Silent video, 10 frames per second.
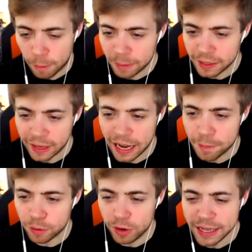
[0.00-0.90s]
weapons in
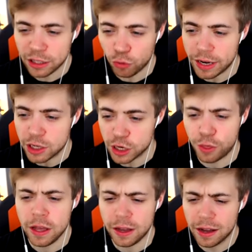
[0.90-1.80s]
games really strange. I
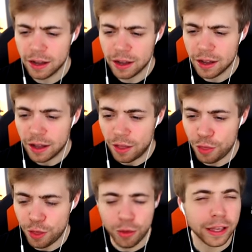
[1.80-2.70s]
think
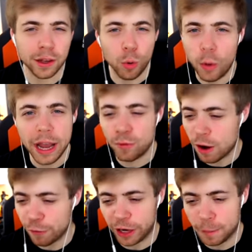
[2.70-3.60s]
this is a weird
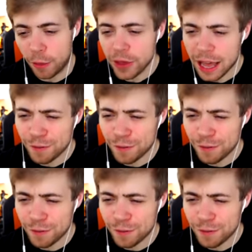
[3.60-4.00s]
reference, but I think